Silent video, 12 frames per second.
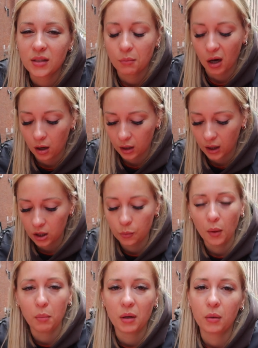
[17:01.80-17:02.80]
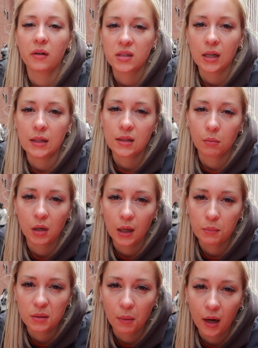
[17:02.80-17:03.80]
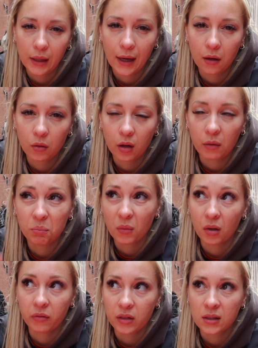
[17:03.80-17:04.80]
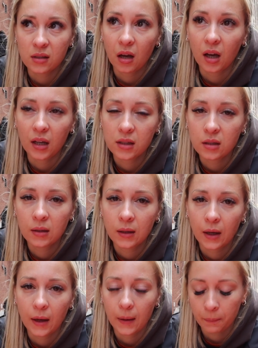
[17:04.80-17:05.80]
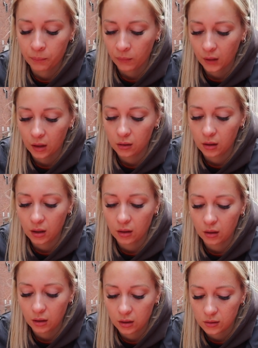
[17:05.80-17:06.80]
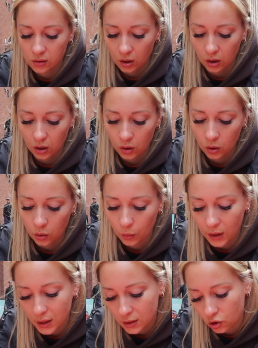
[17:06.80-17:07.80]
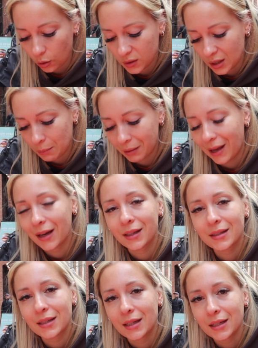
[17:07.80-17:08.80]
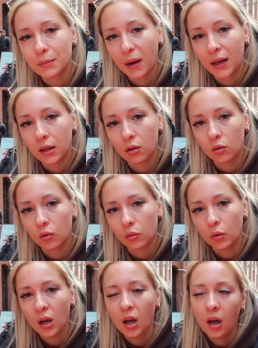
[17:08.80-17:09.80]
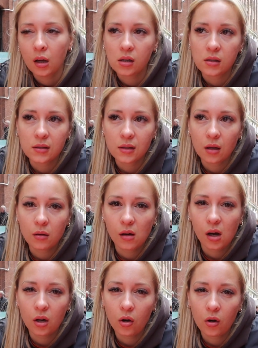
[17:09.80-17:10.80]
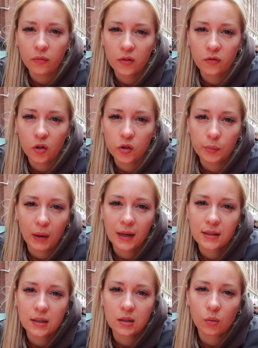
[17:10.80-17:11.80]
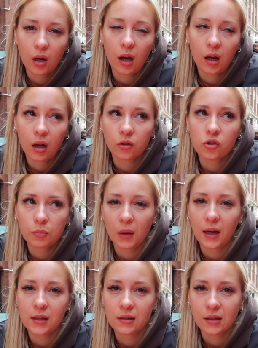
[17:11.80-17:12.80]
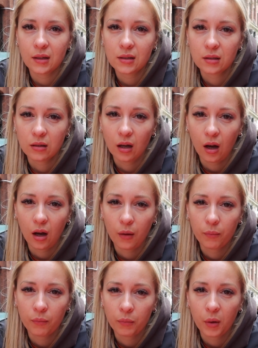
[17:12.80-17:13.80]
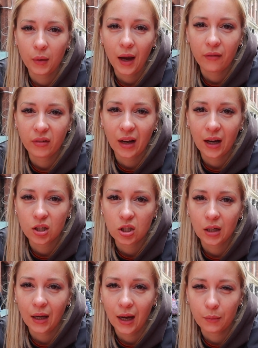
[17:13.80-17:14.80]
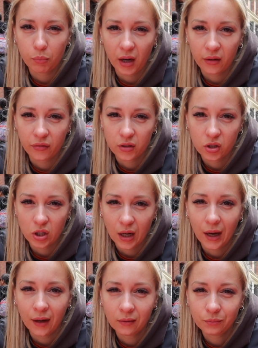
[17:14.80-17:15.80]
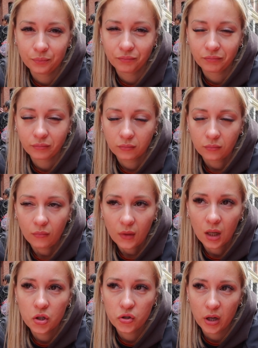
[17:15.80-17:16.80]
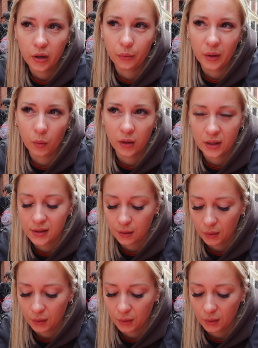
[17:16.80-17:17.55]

market. You probably would have seen some clips by now um, of inside. Um, so we stopped at Black Seed Bagel because a lot of the food places were like lunch places, um, but we haven't actually had breakfast yet. So we wanted